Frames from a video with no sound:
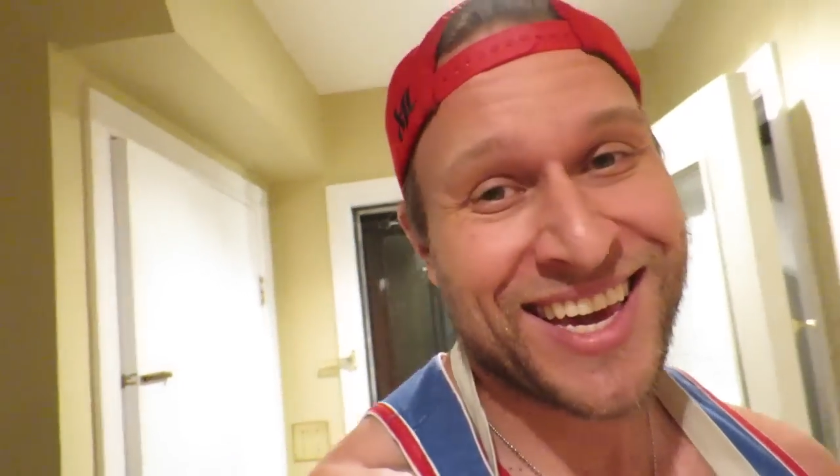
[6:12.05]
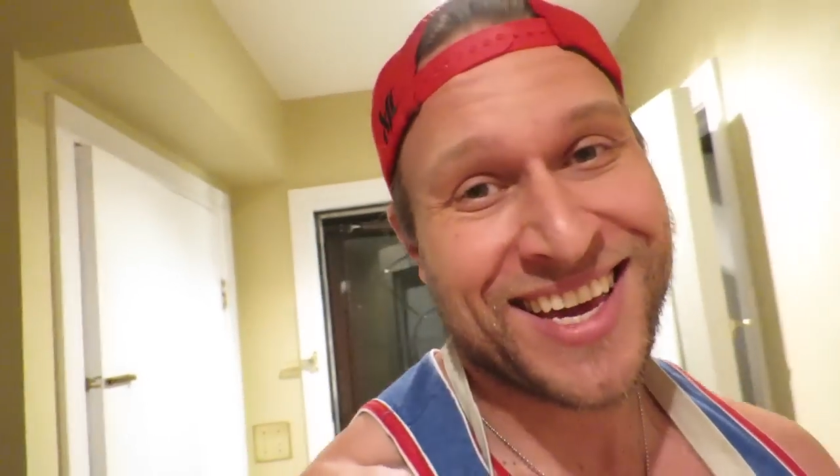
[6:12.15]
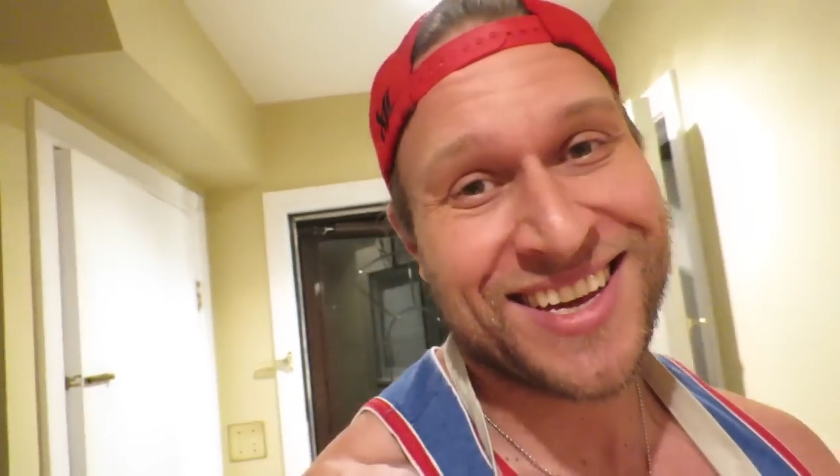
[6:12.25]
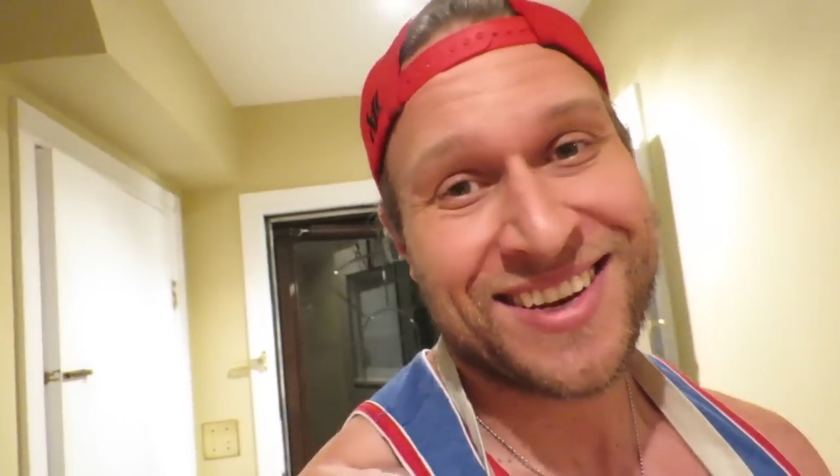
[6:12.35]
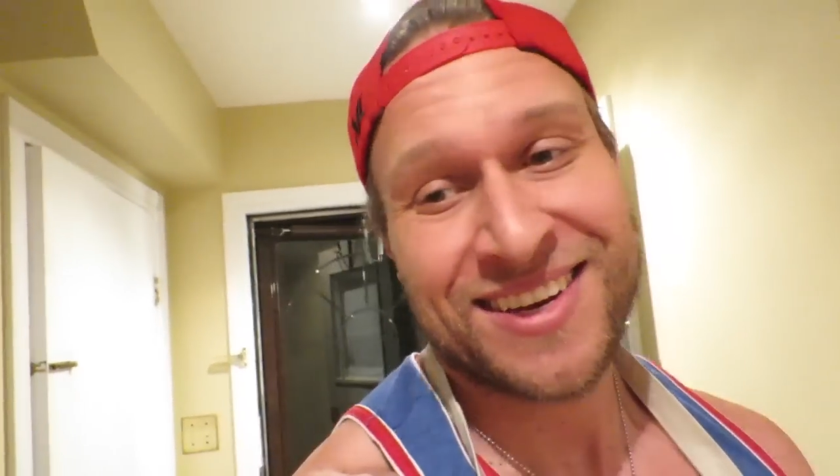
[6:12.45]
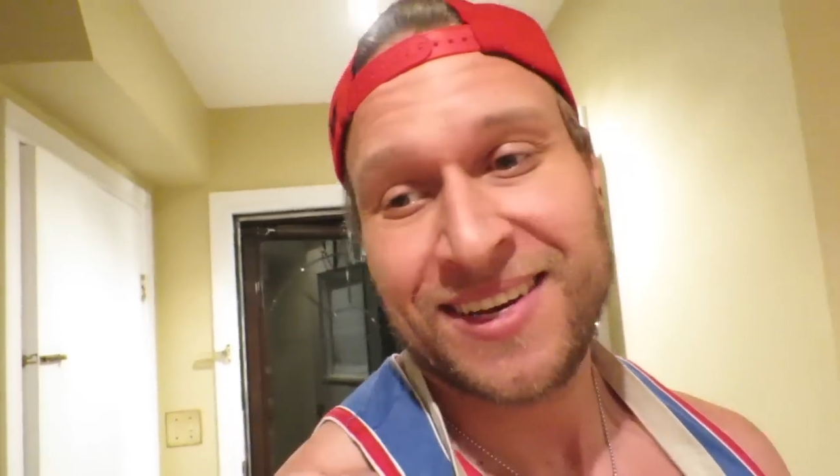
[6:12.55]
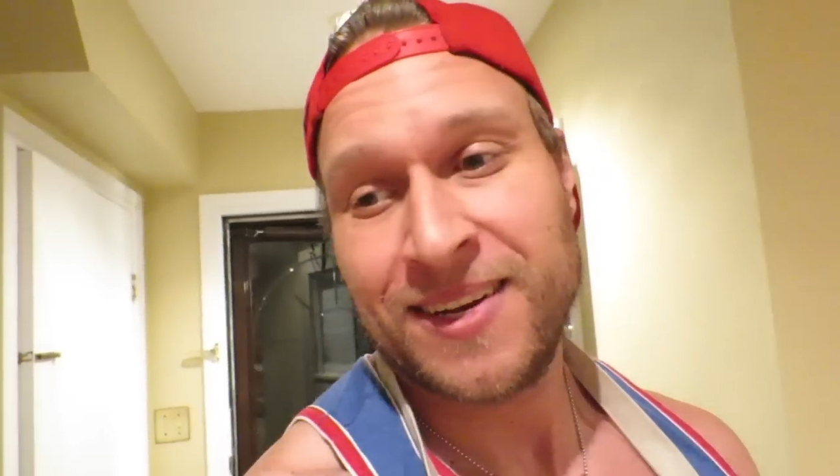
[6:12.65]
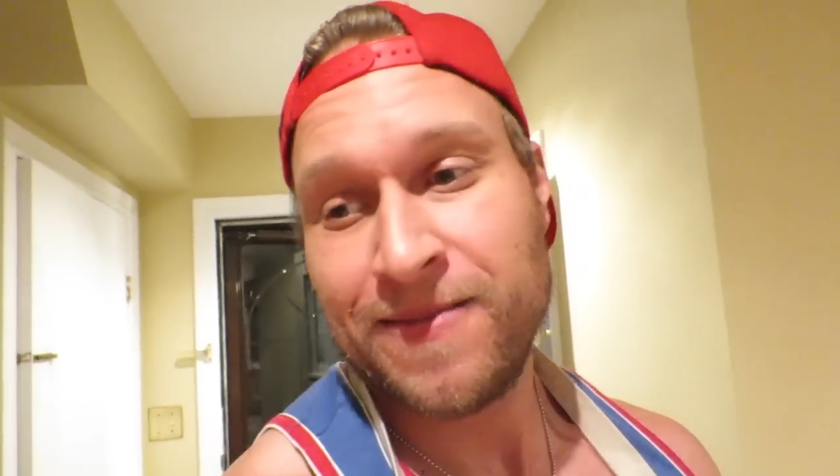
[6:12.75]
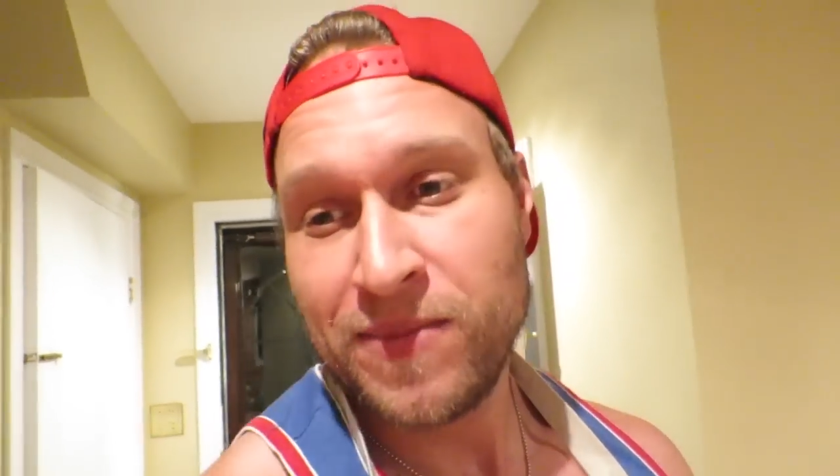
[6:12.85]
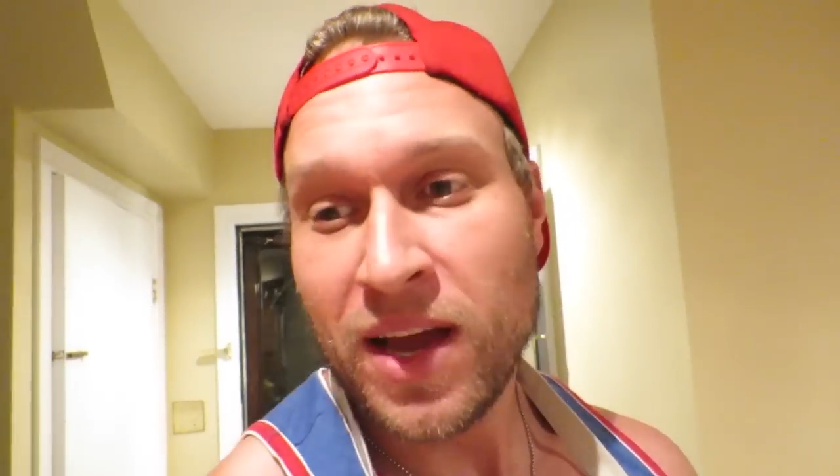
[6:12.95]
again.
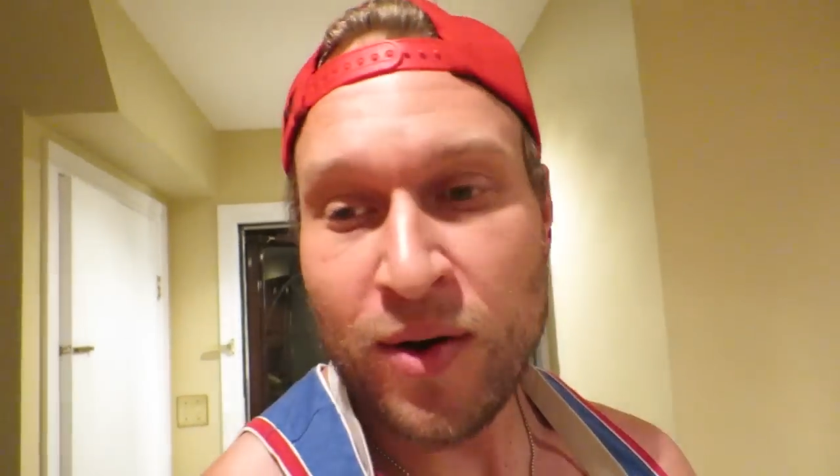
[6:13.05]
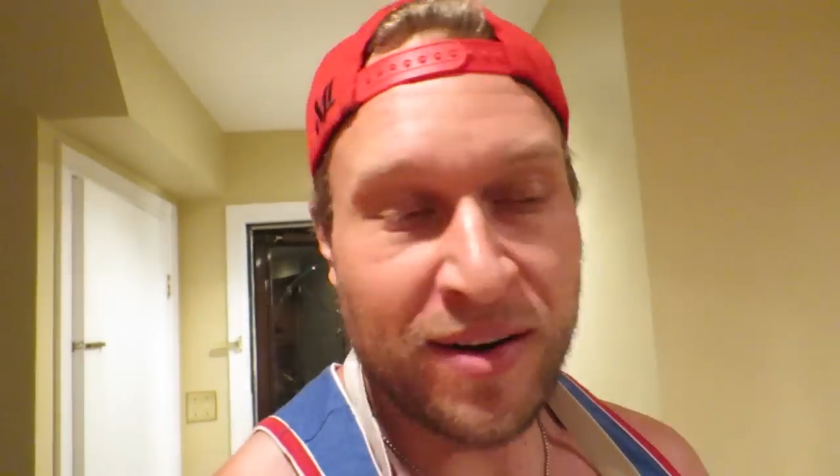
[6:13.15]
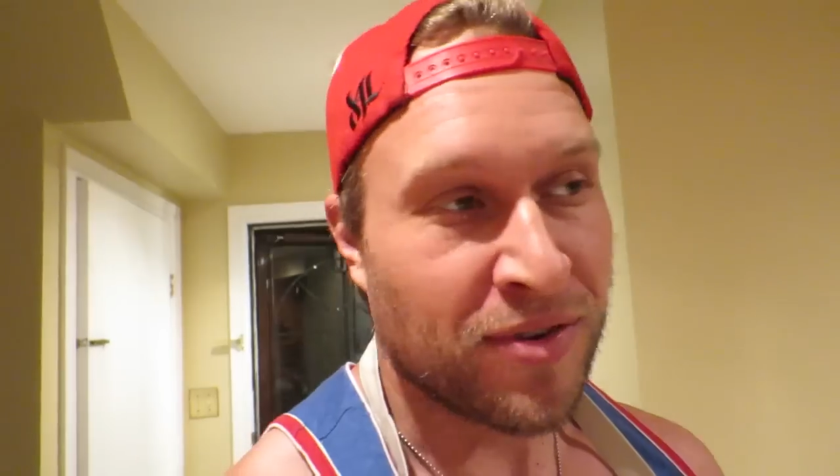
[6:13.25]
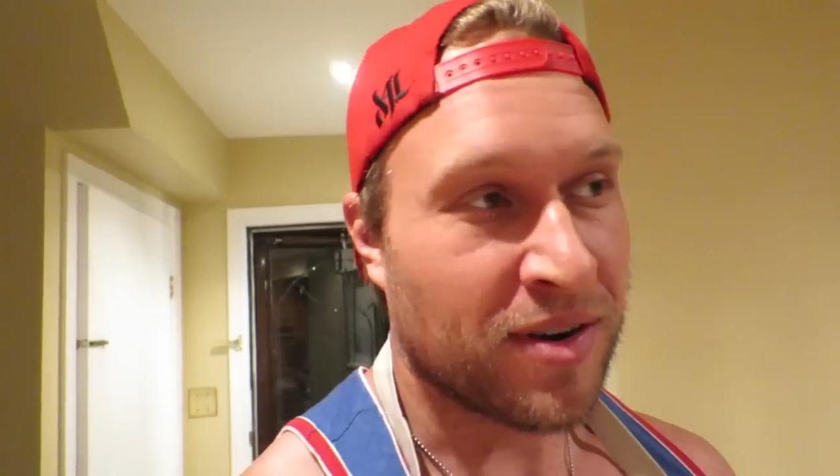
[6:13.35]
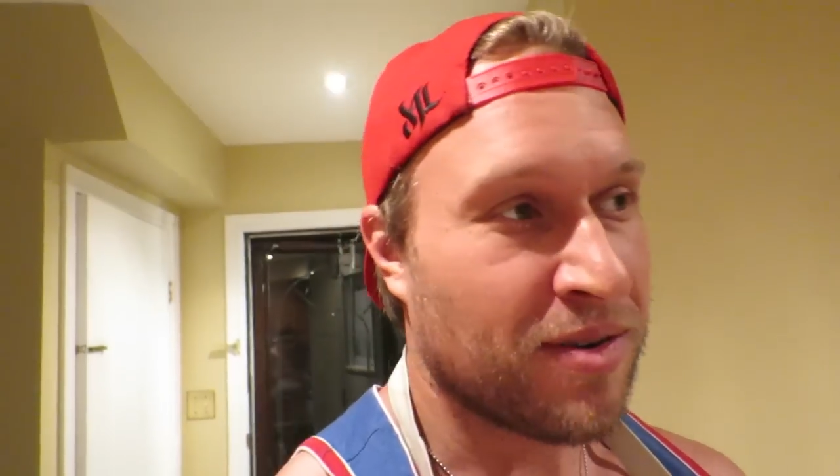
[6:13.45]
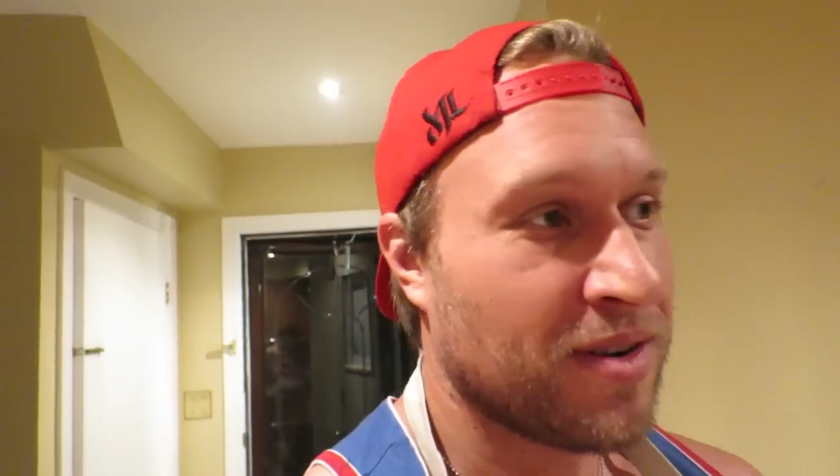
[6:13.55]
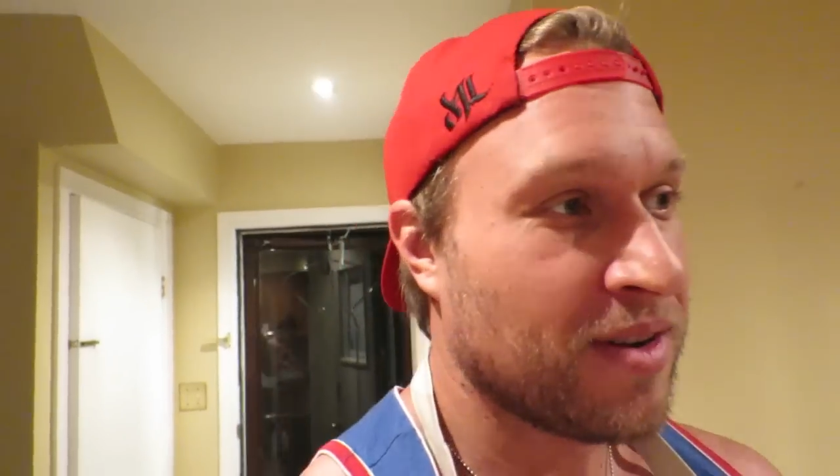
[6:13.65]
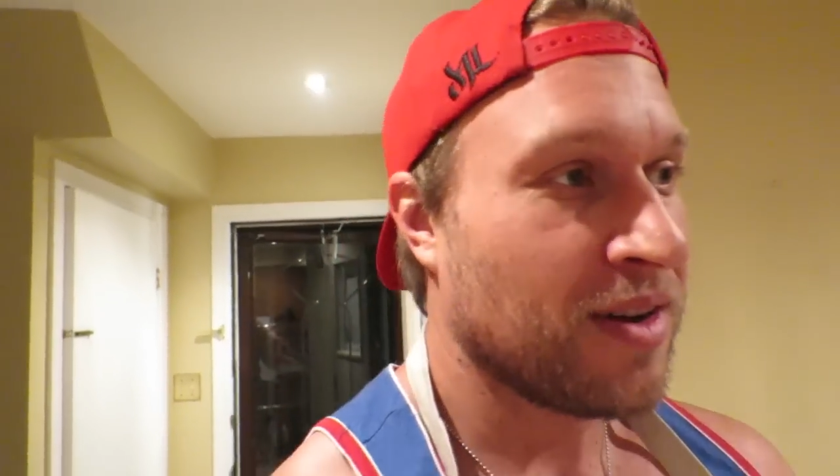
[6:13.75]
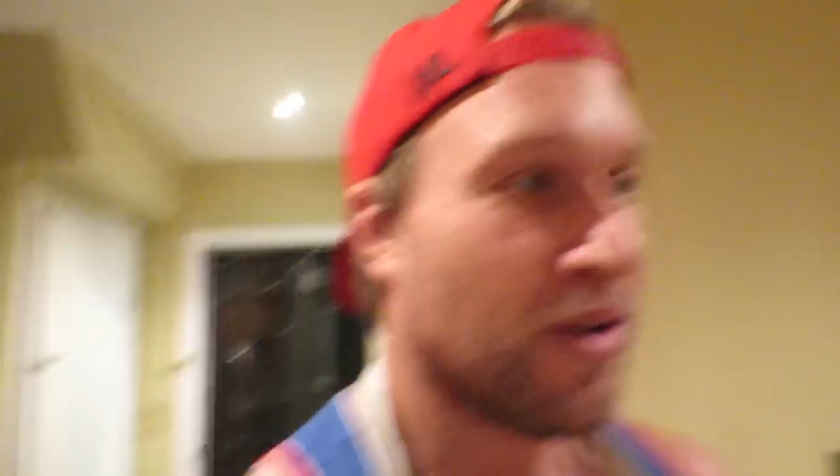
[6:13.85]
However,